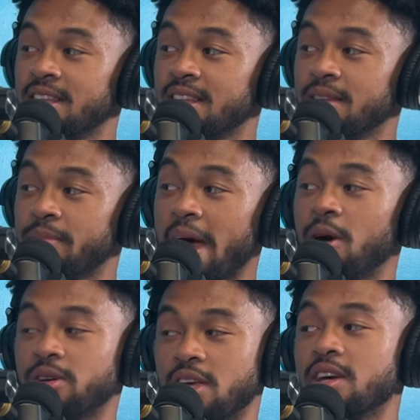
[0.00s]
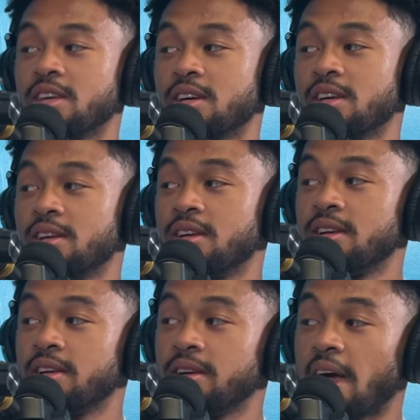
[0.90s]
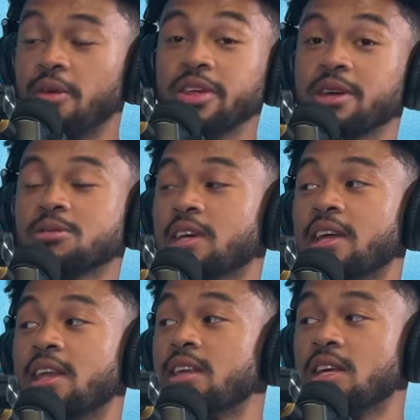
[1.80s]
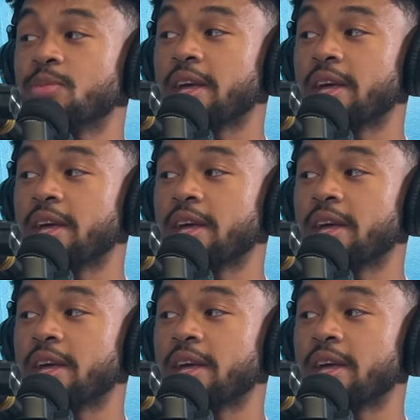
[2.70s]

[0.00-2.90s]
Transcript: Powell. Powell yeah, yeah. I don't think they were signing NDAs back